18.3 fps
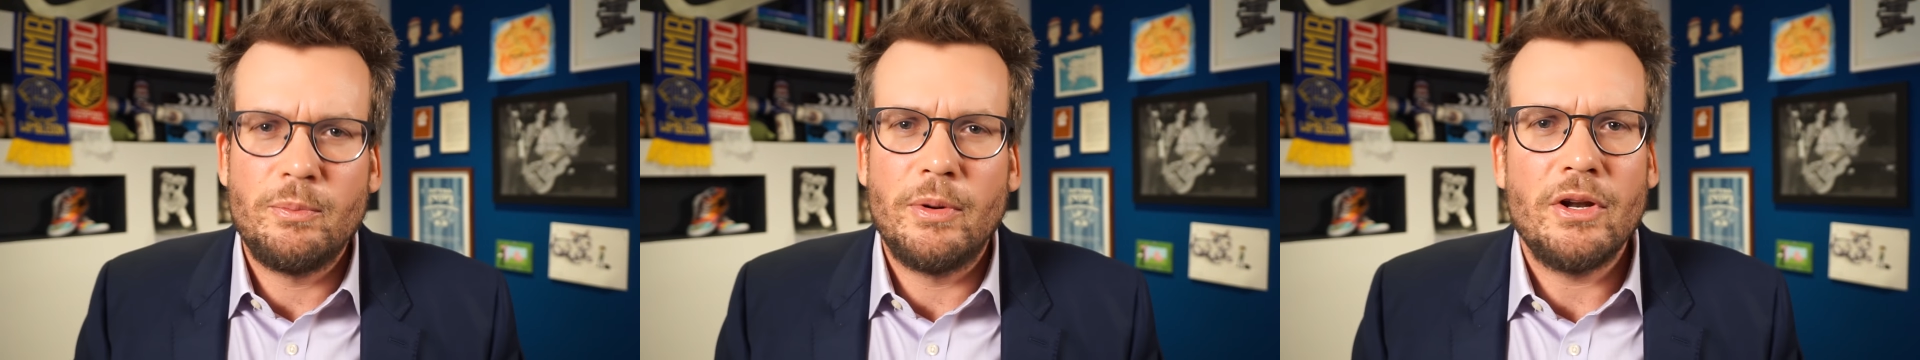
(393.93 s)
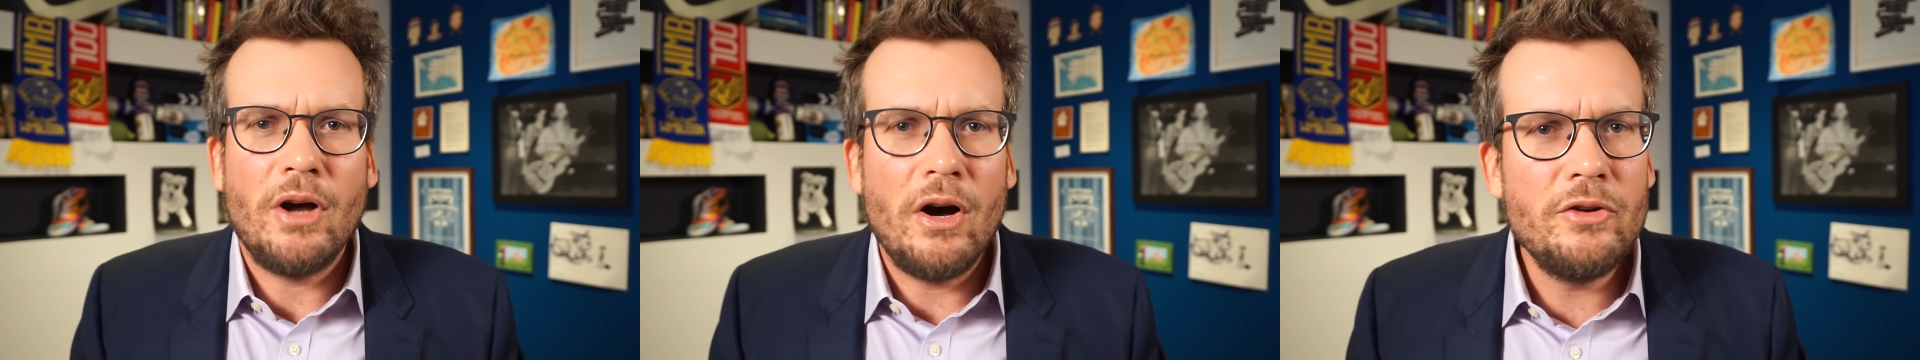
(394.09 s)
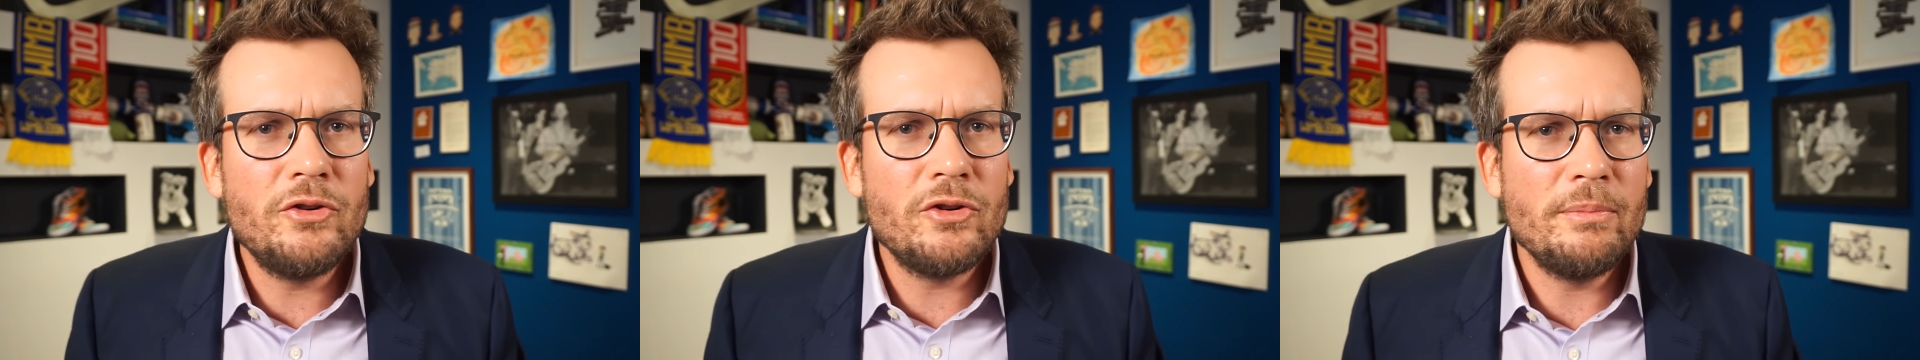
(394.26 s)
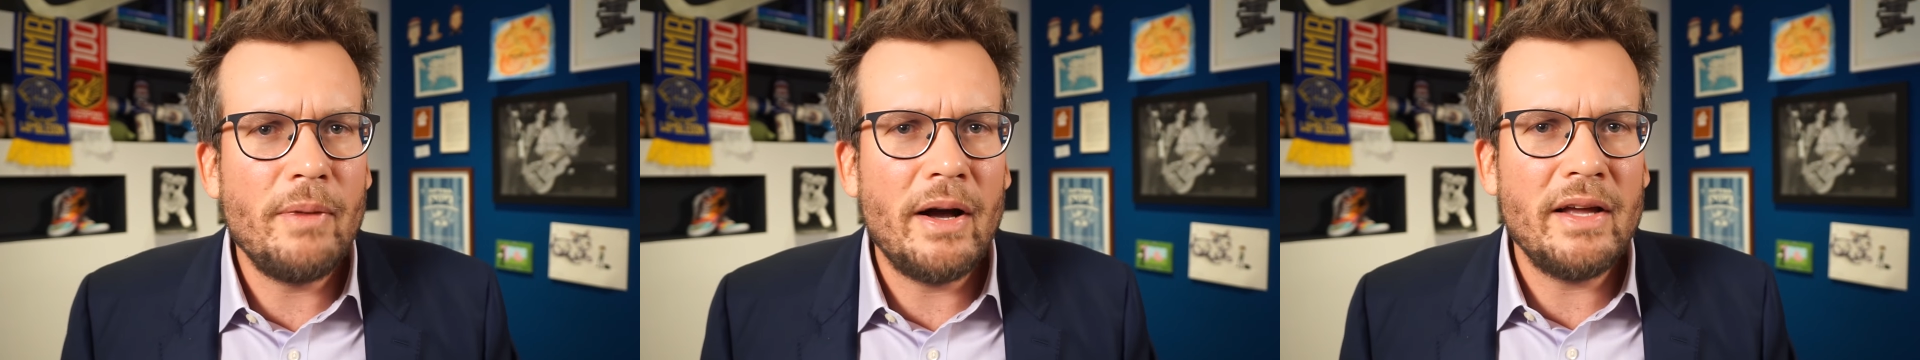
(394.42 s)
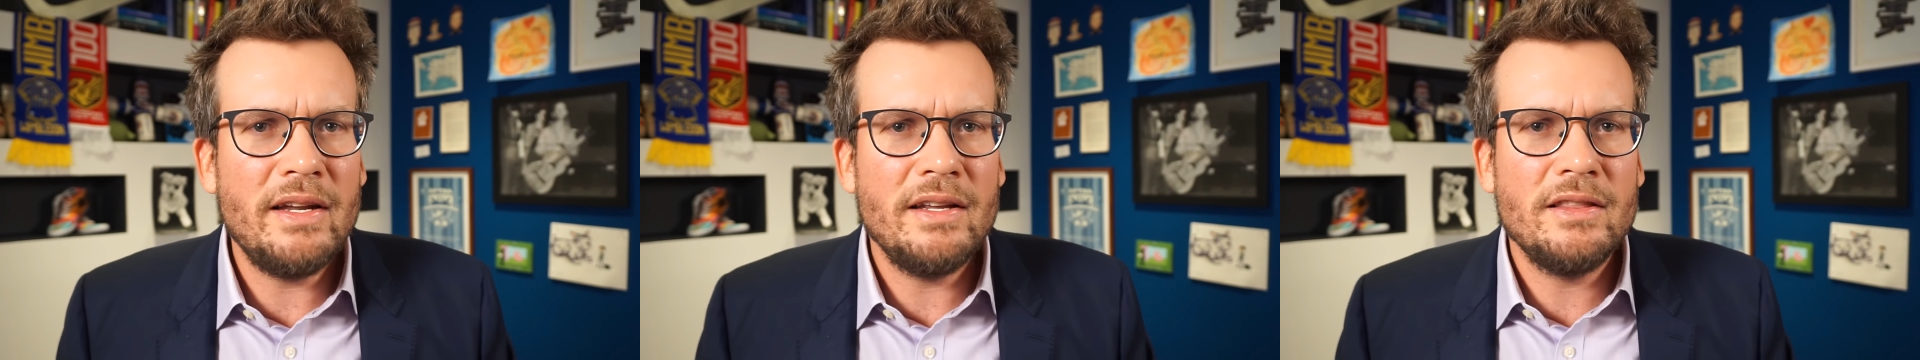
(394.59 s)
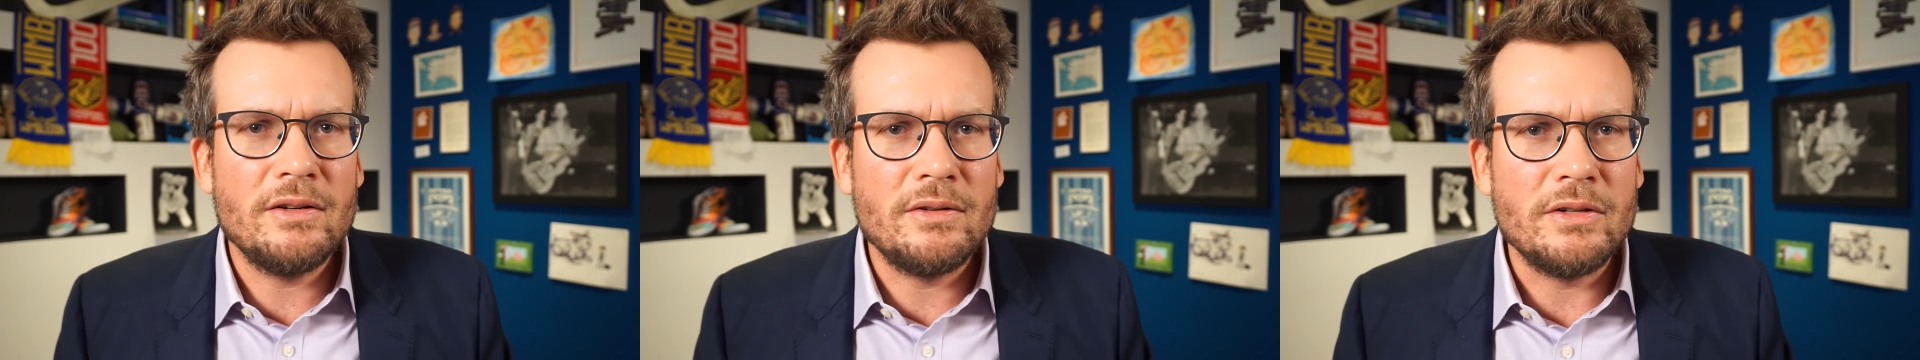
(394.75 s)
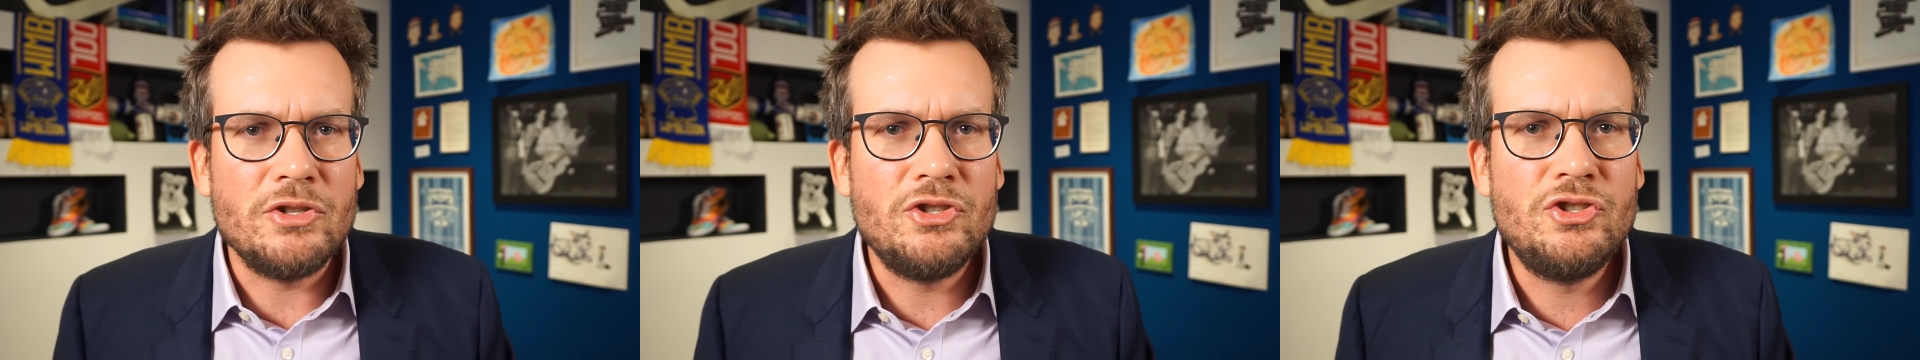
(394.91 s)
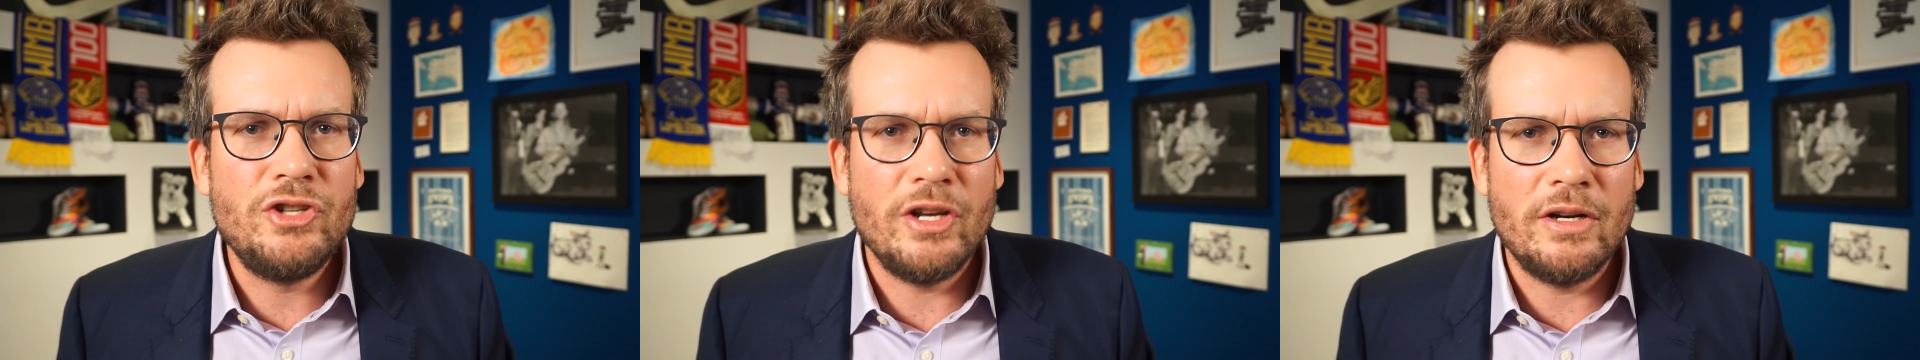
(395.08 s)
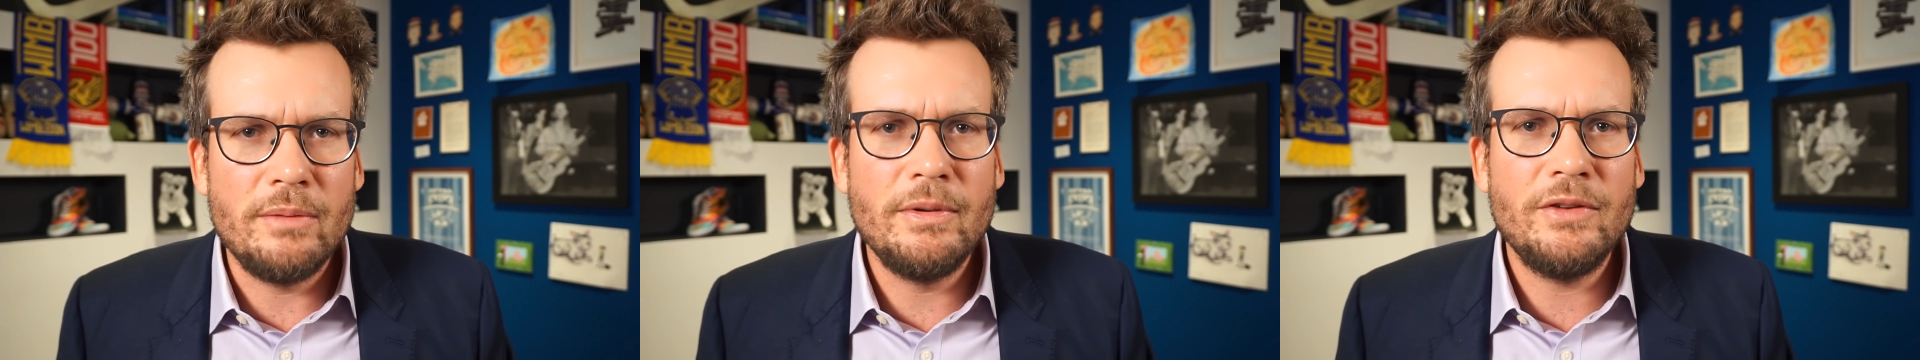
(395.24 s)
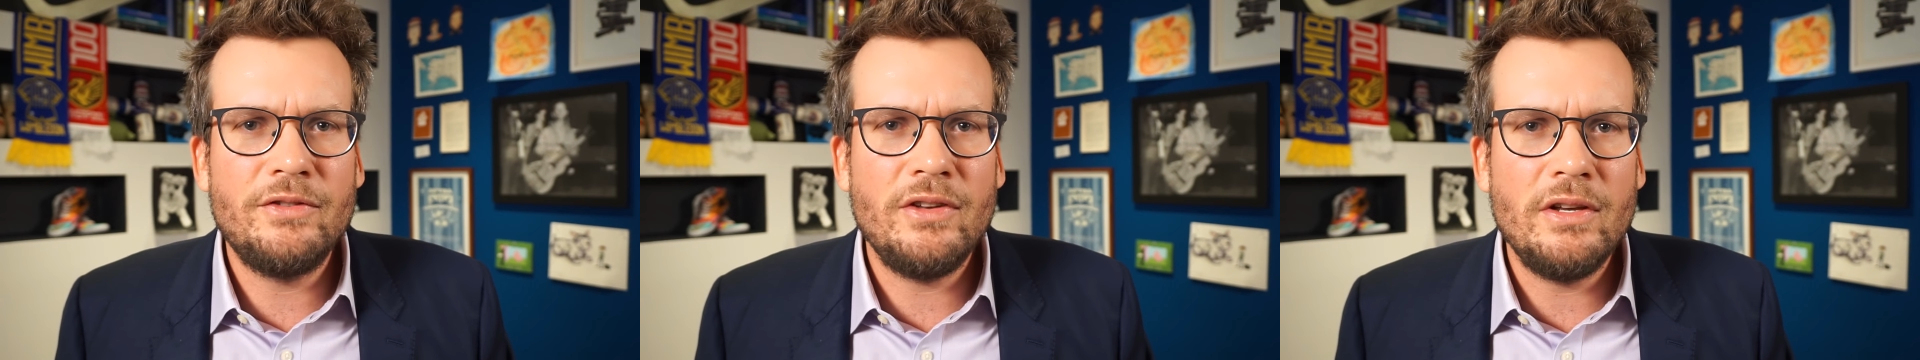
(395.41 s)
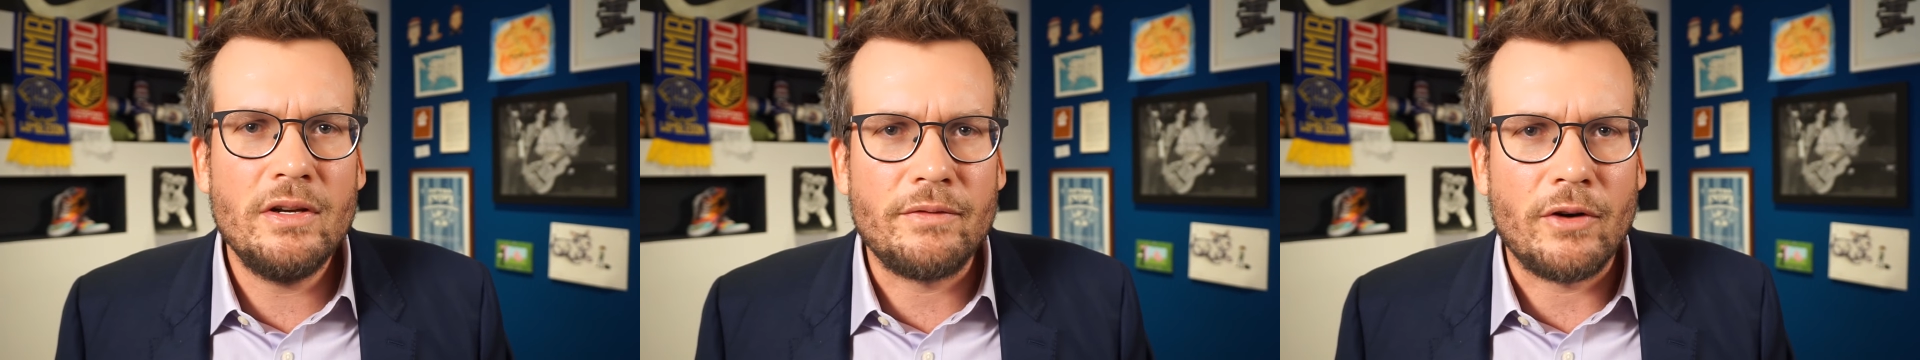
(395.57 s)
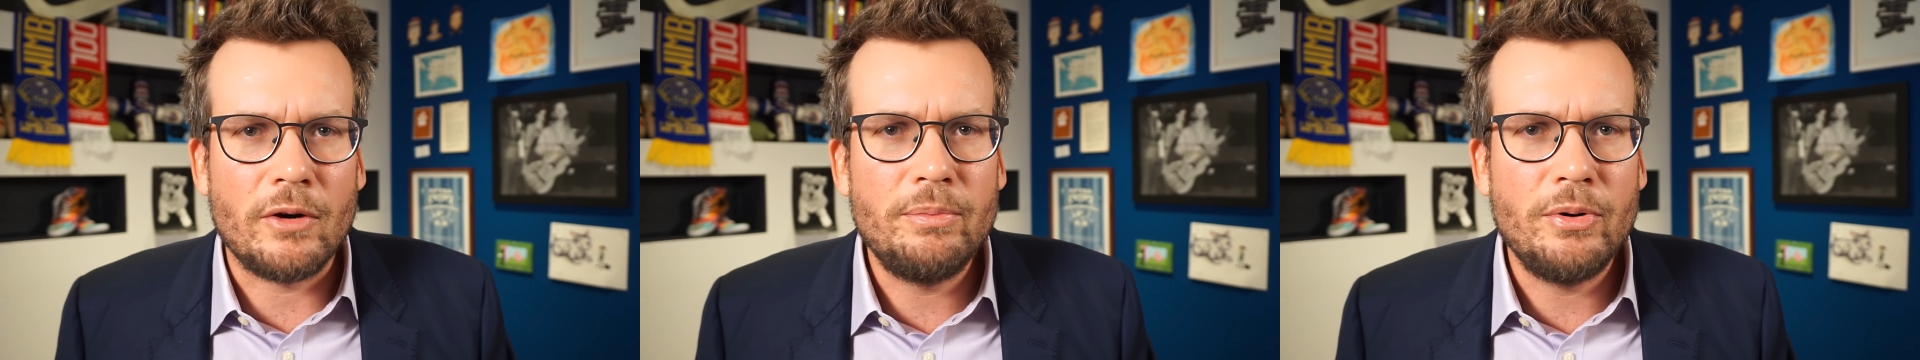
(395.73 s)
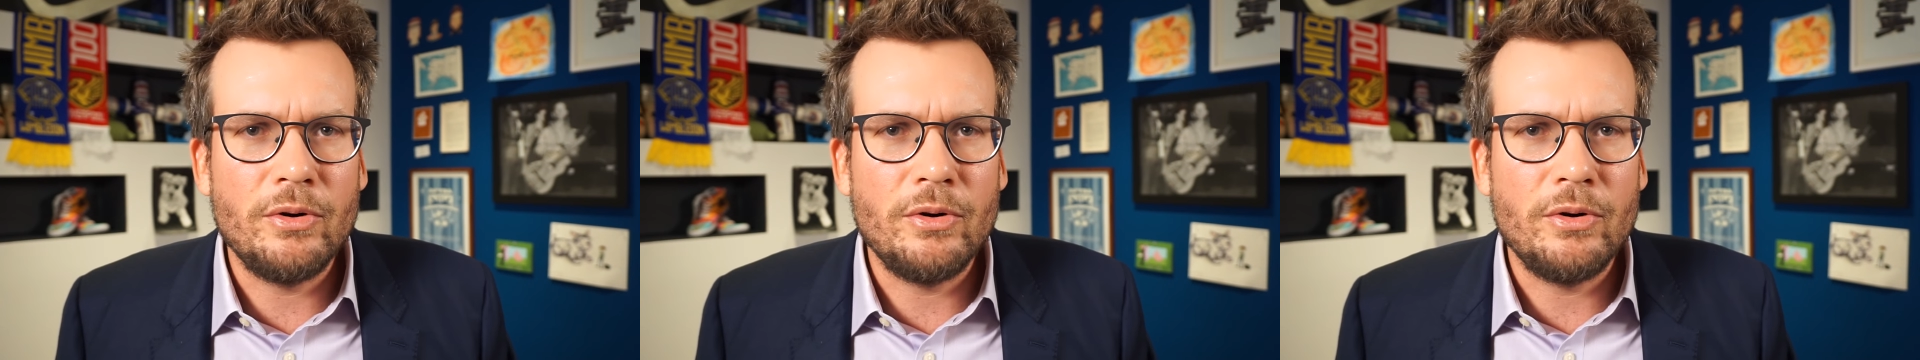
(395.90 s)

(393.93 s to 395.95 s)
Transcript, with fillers: but undermining the legitimacy of our